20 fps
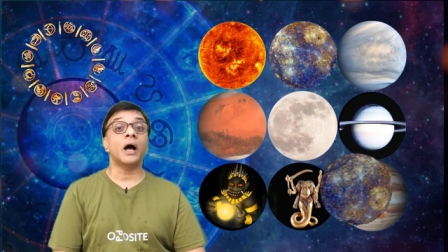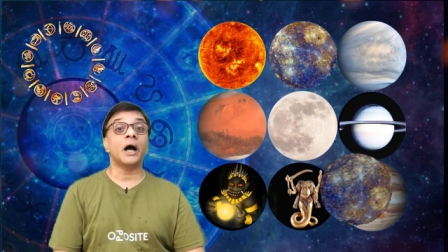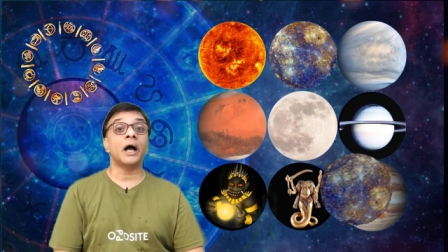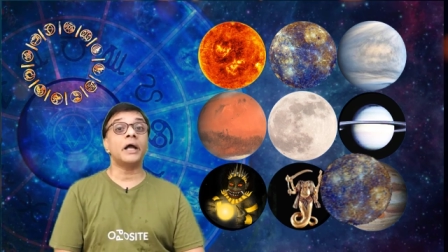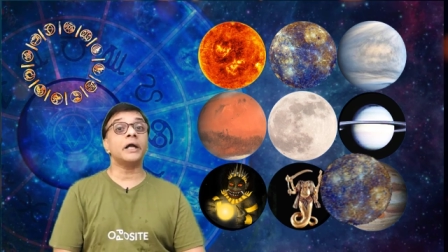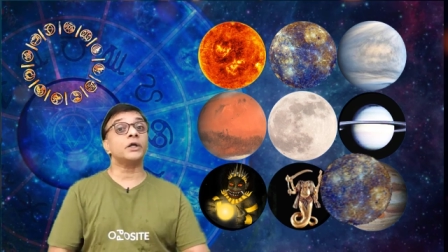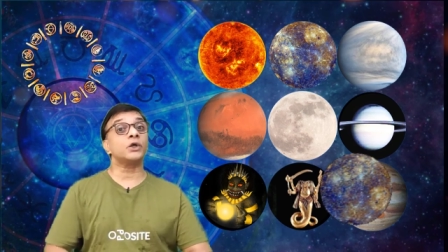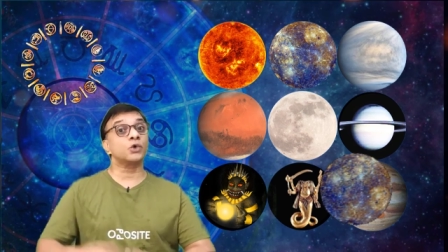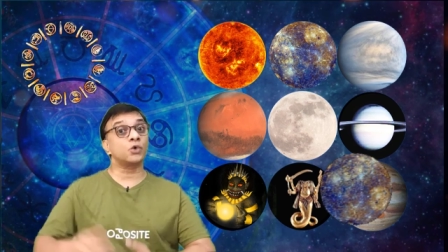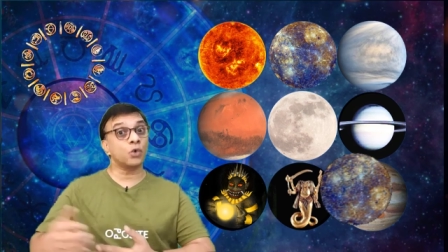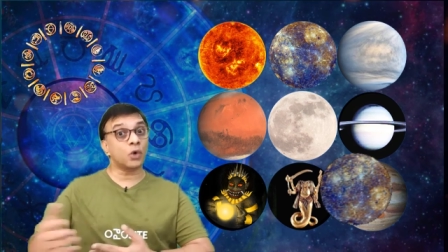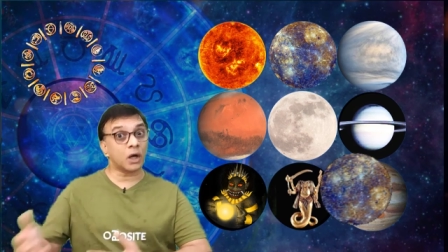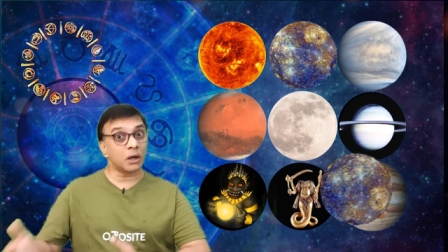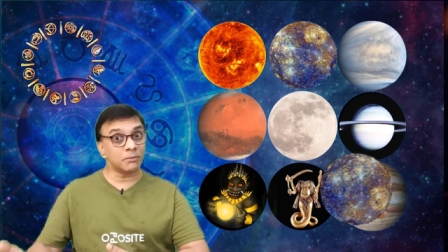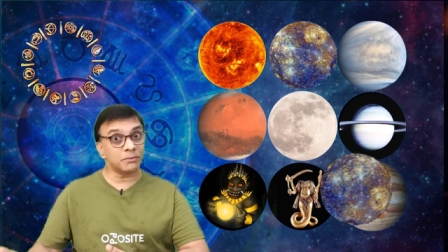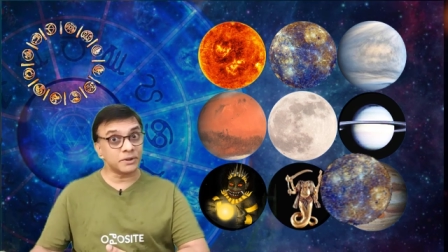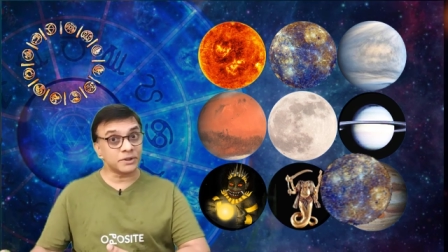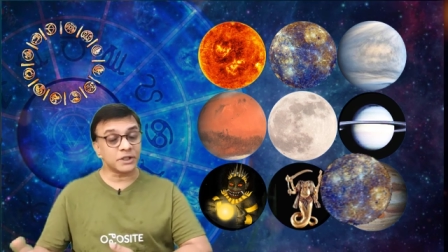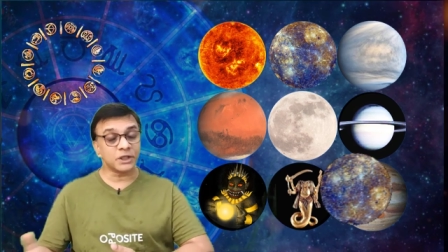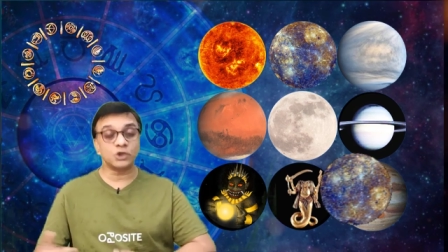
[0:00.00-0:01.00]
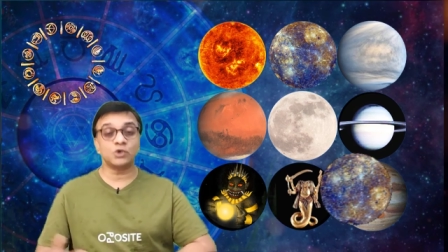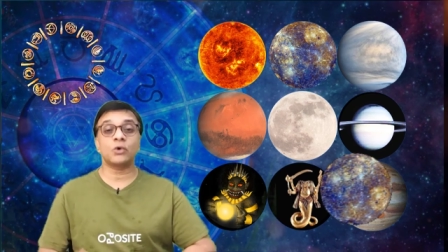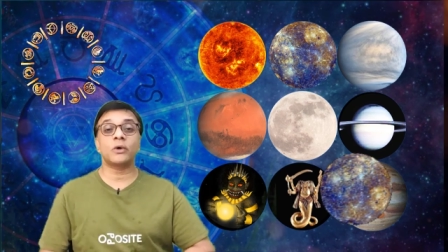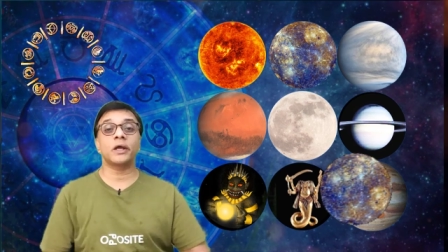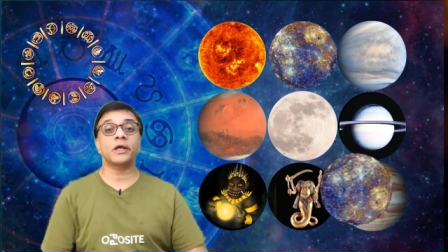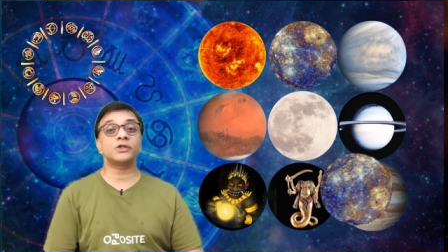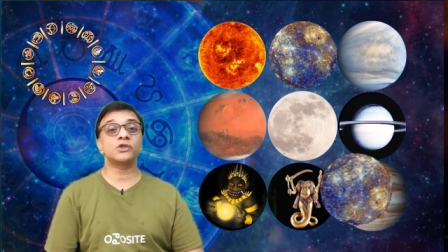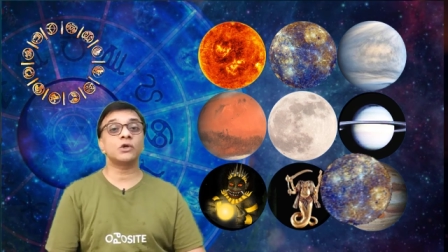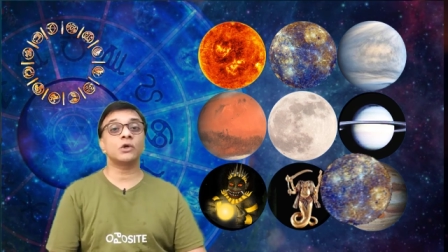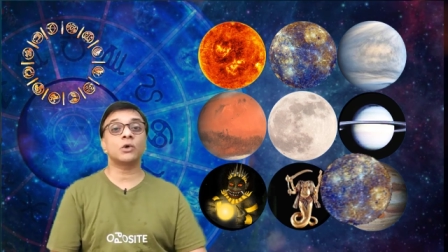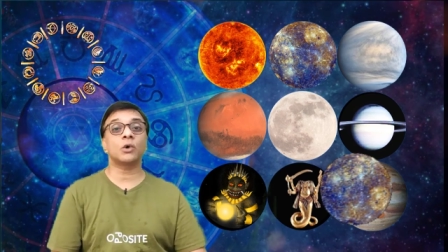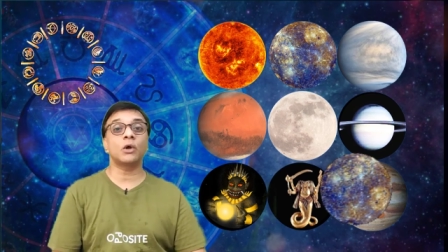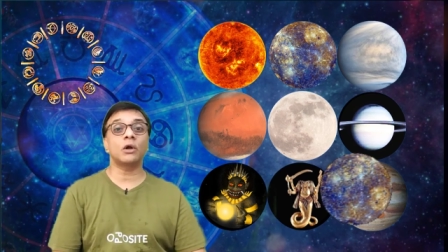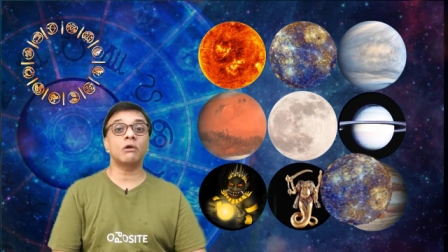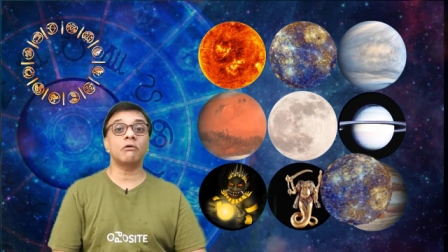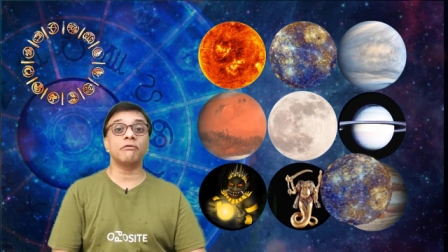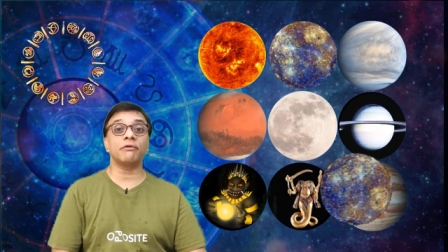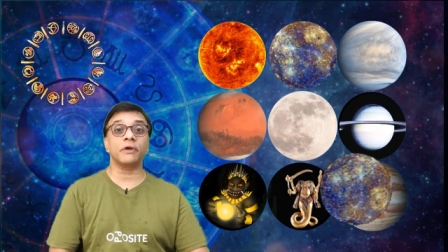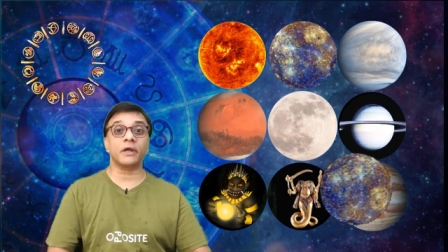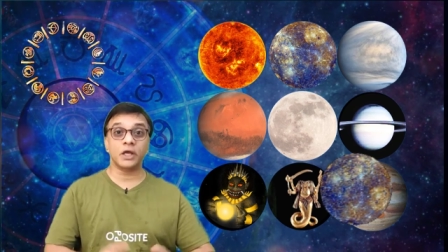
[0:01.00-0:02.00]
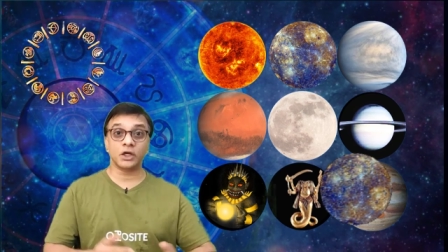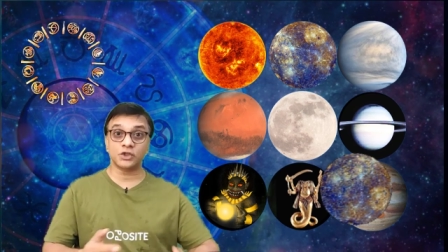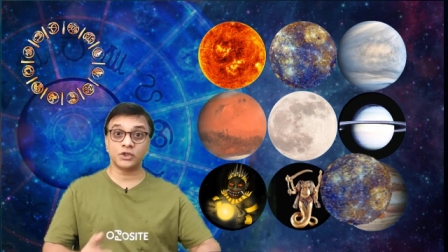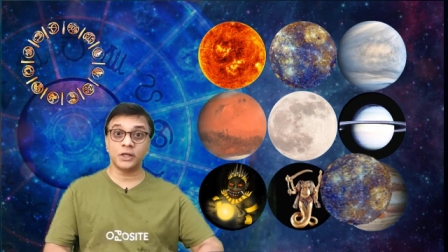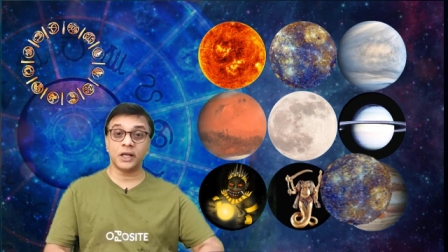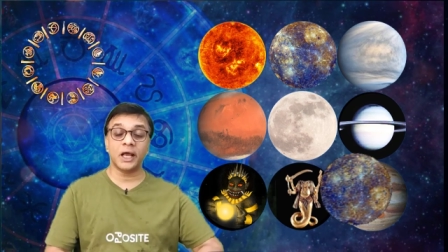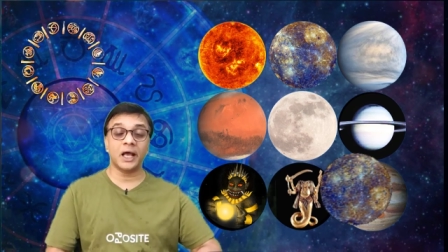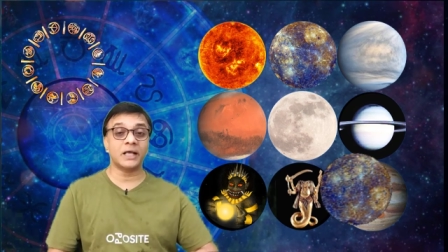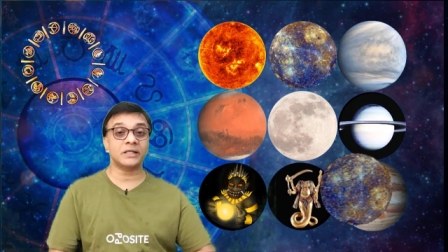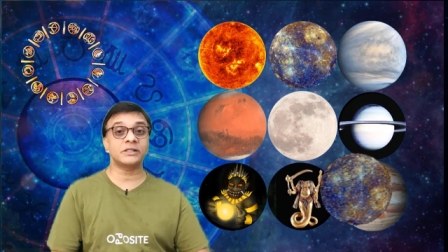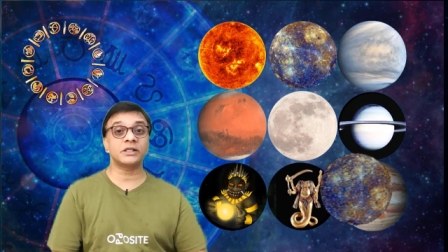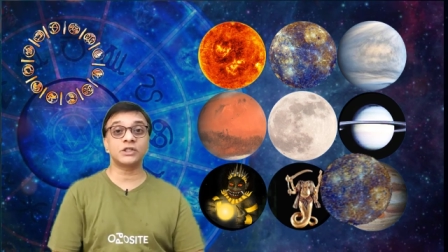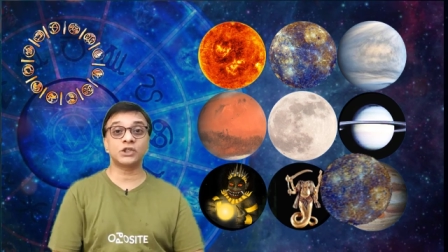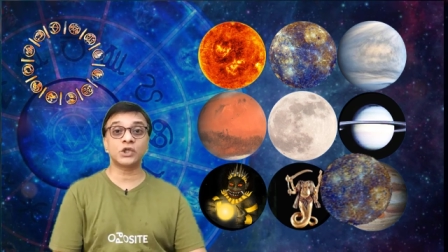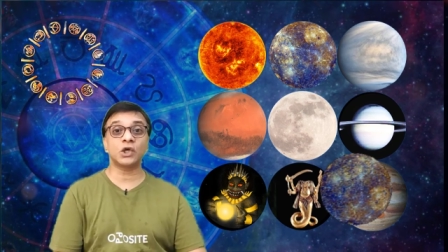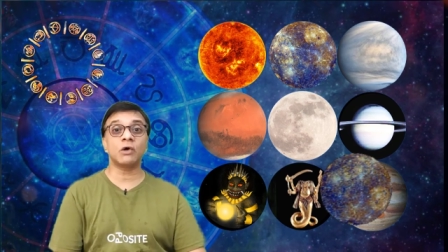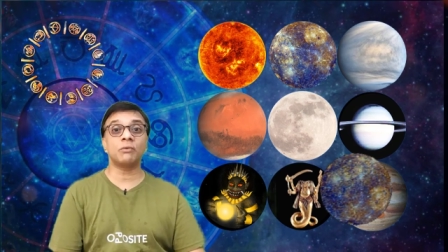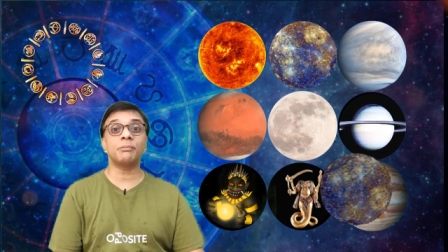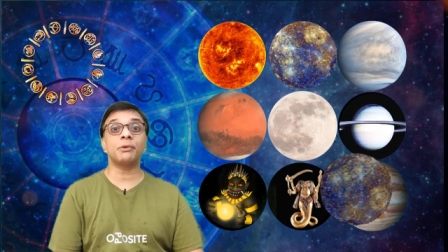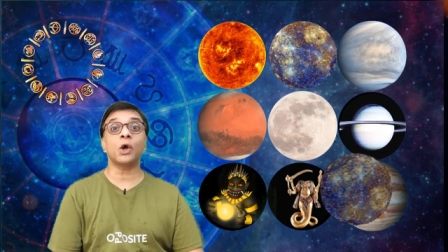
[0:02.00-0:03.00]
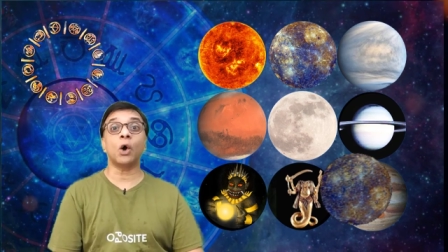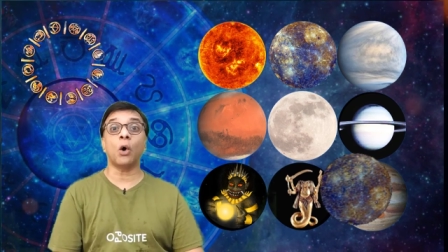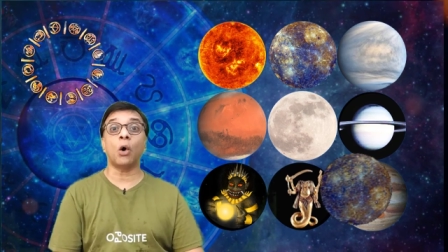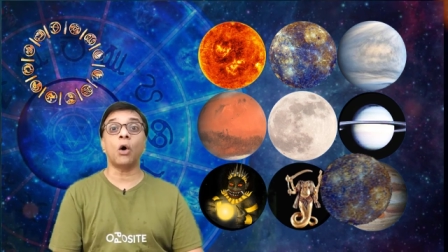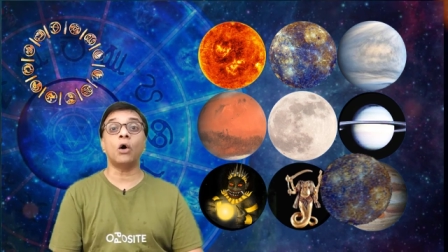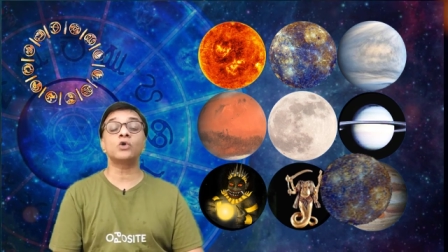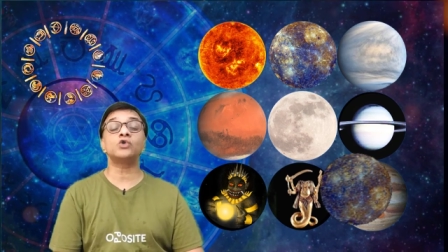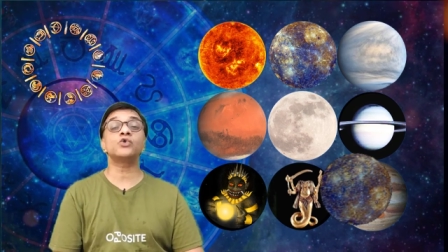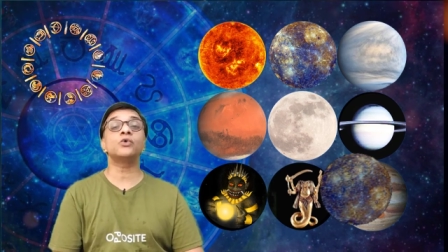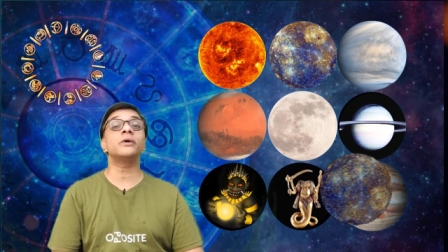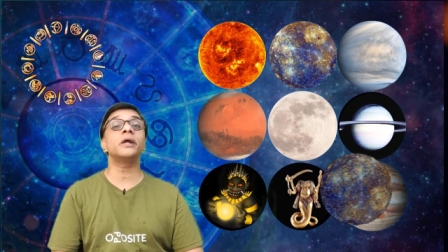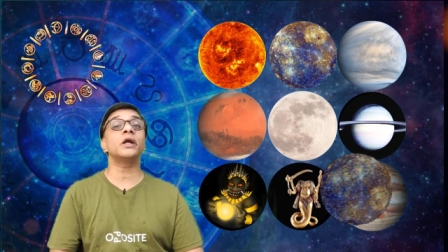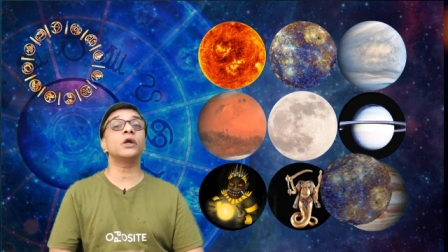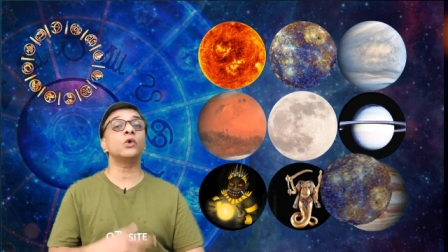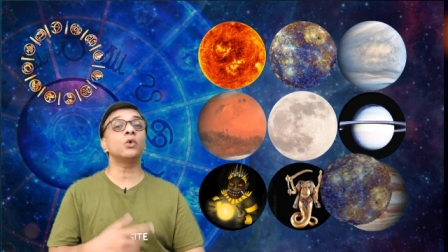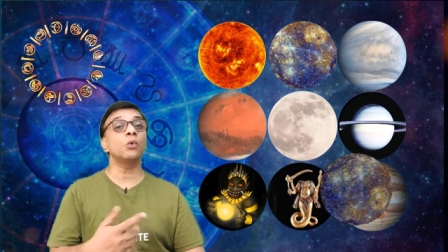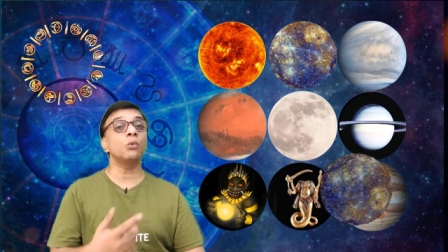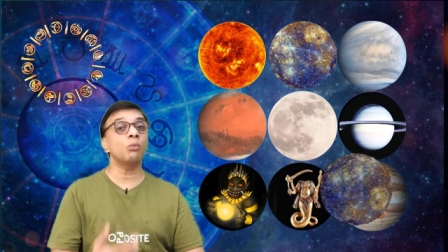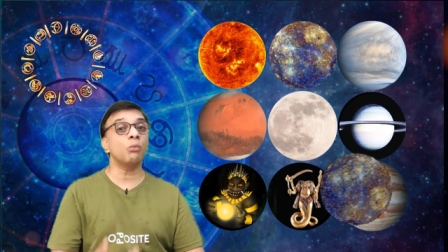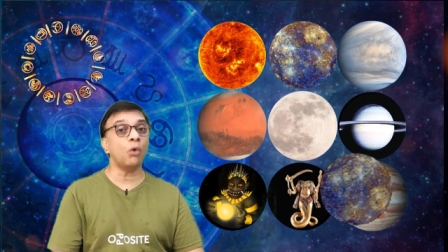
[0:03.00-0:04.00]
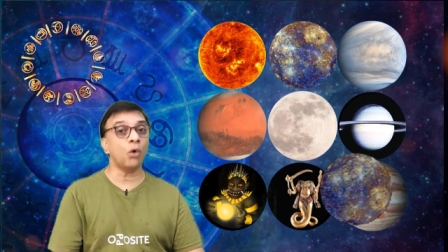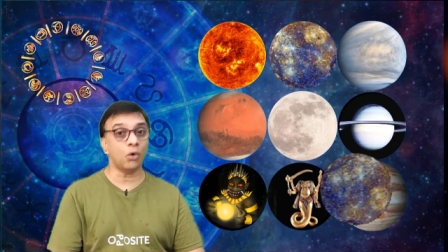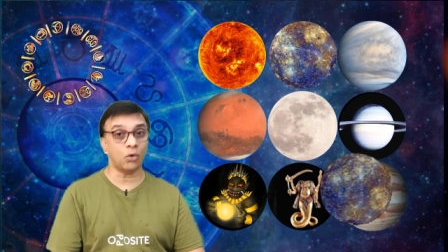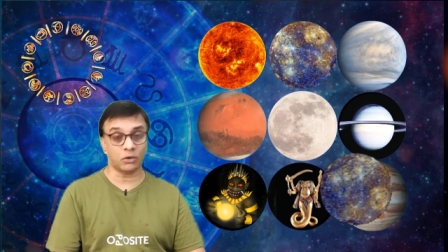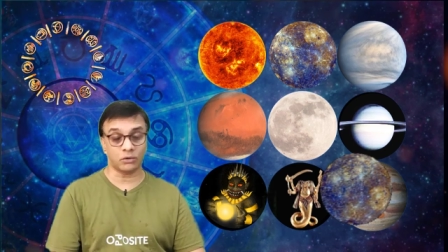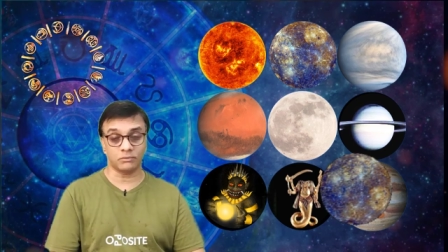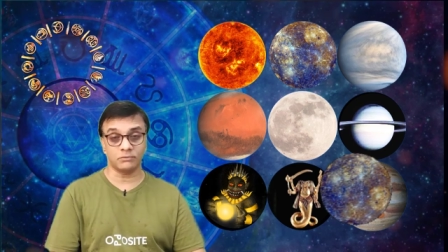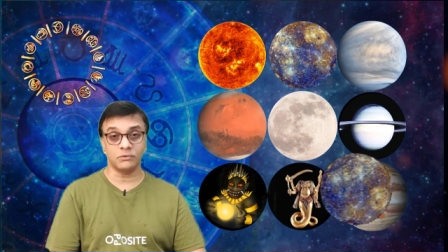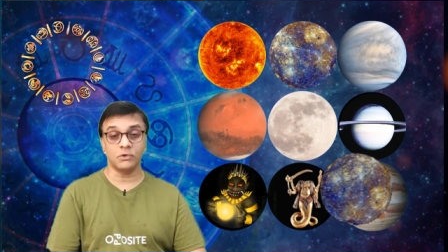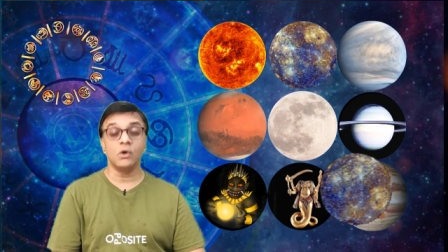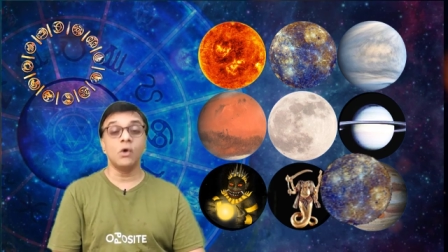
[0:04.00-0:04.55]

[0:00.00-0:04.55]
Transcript: I took up this education qualification has it served me or should I do more